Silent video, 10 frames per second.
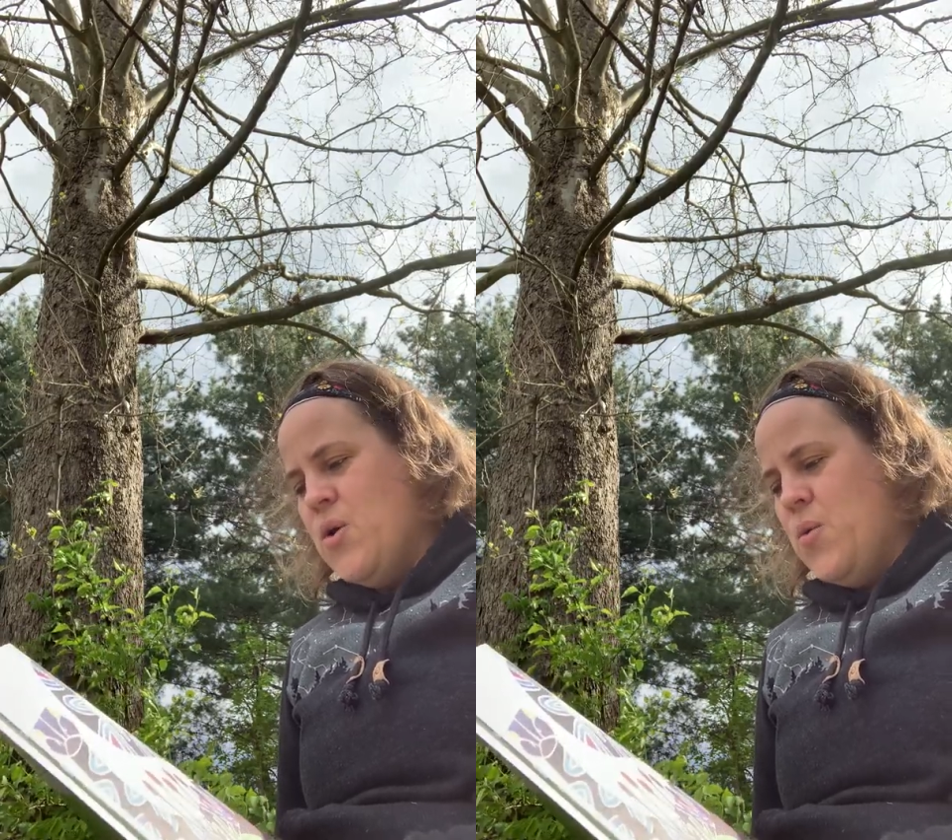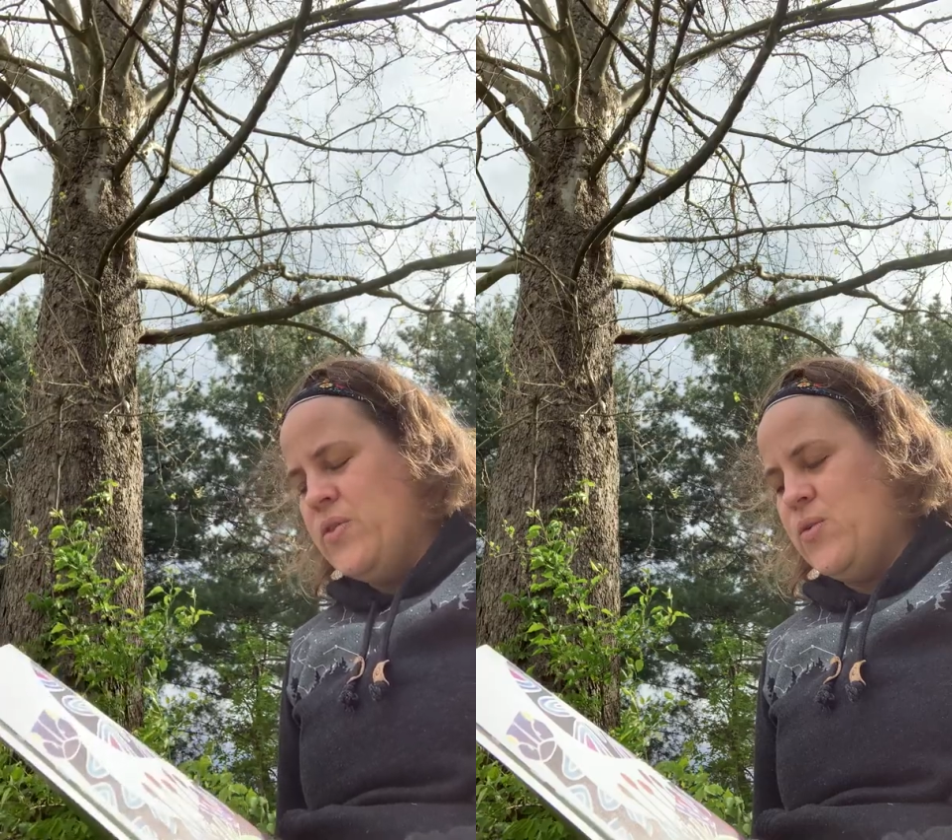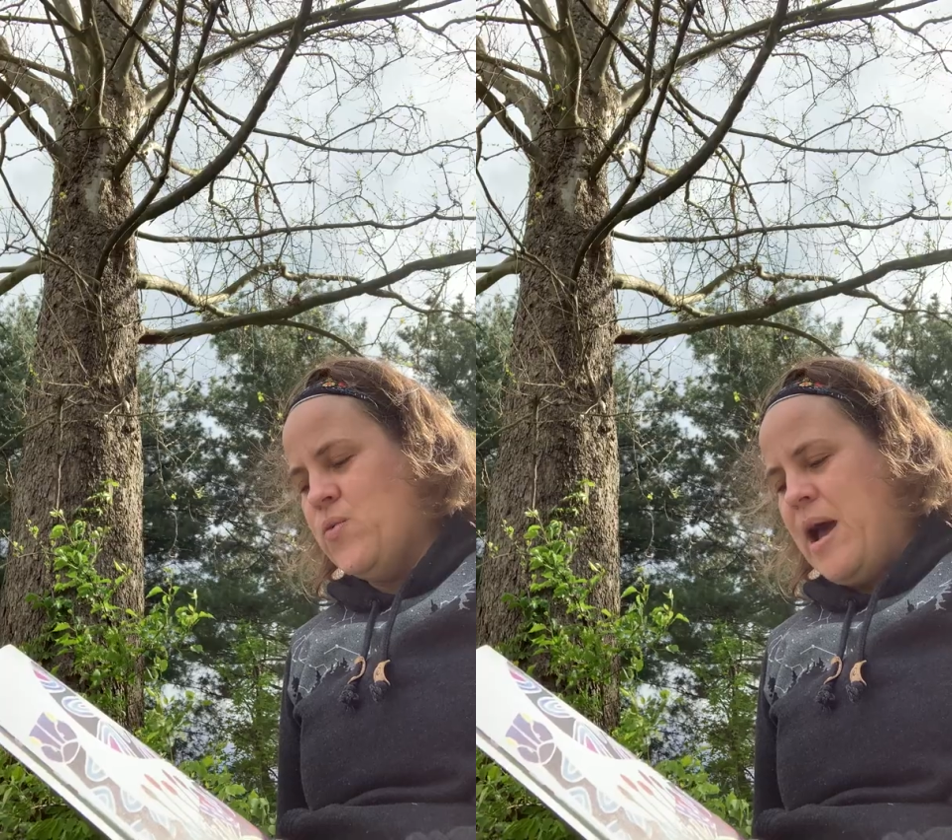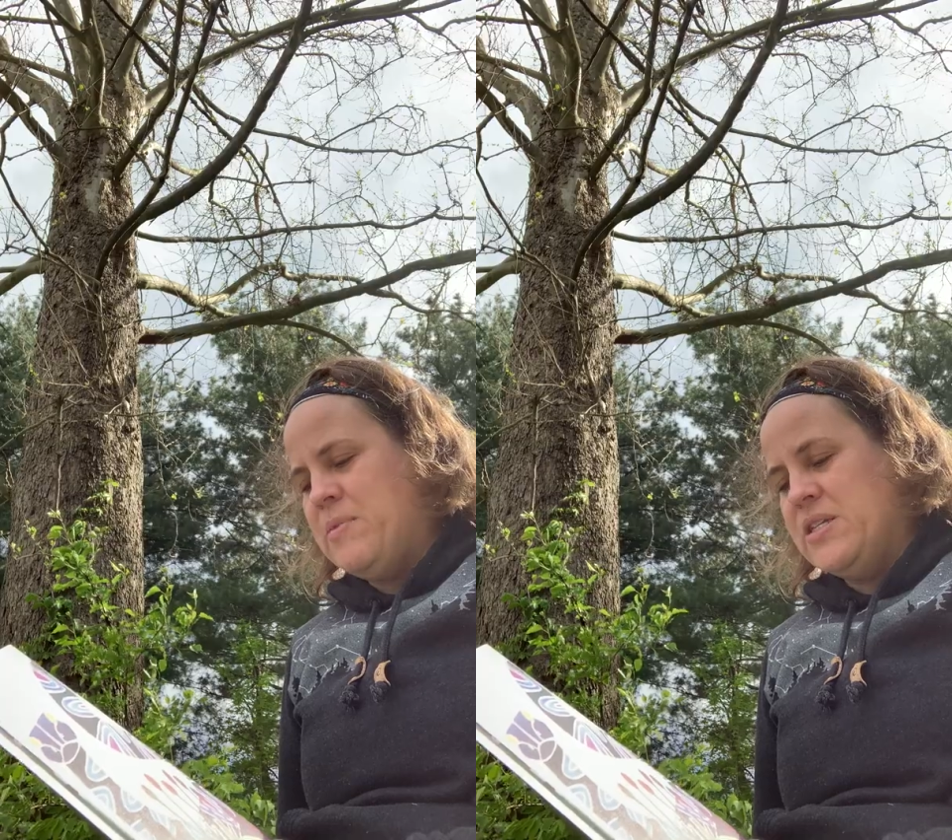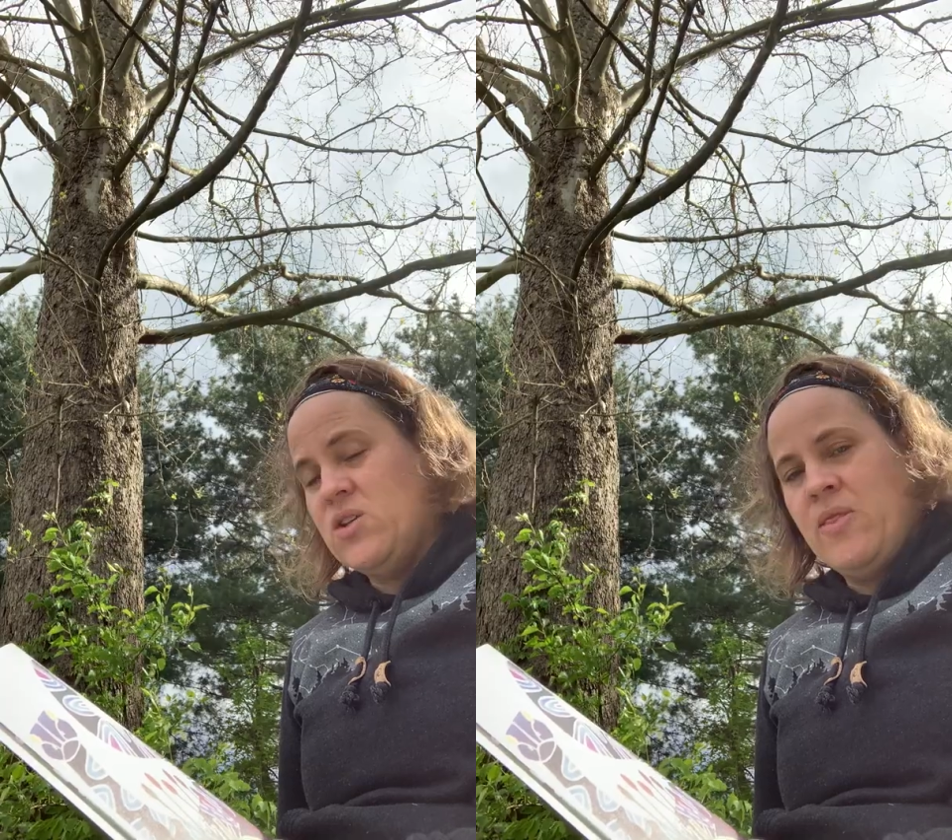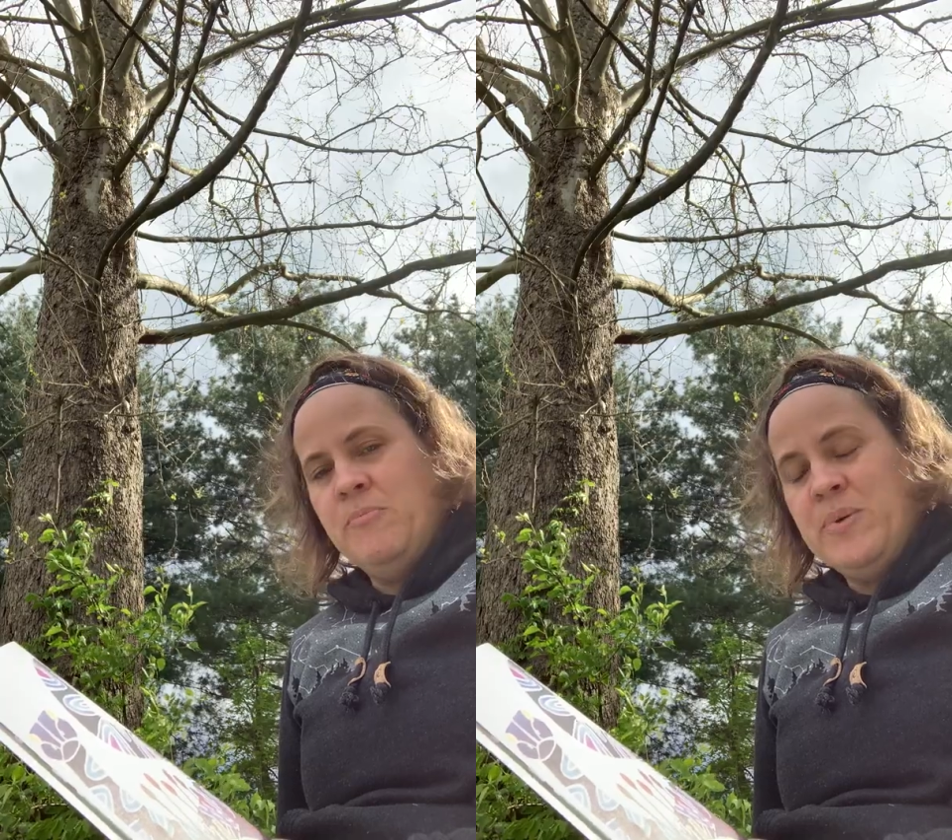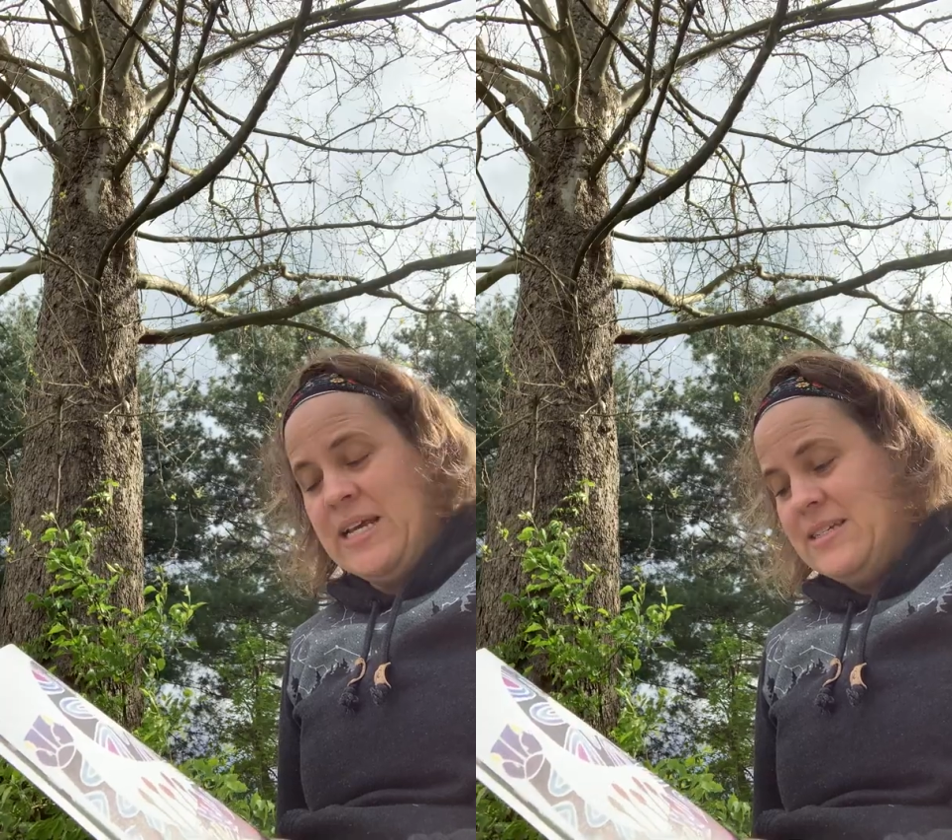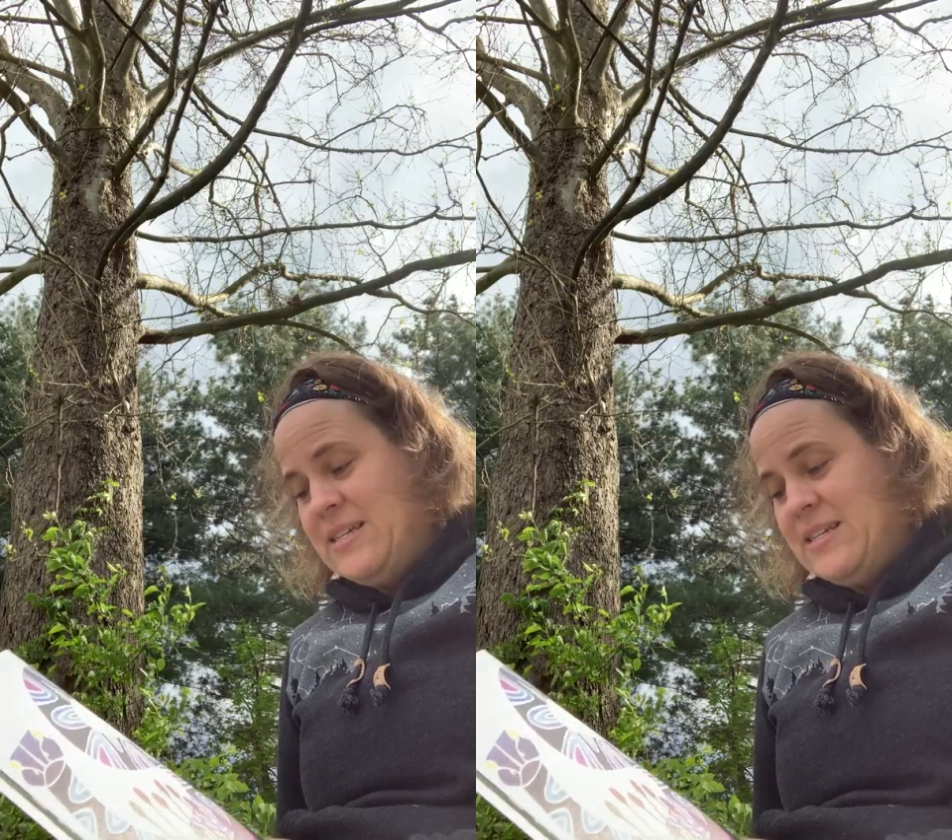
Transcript: When the rabbit saw the big